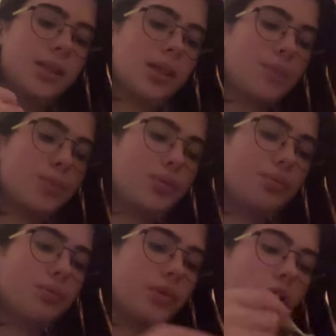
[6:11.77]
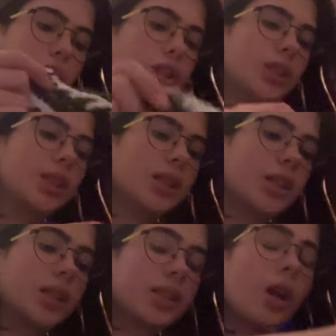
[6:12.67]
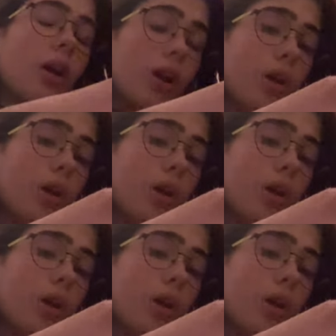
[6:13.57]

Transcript: a project. It's a, a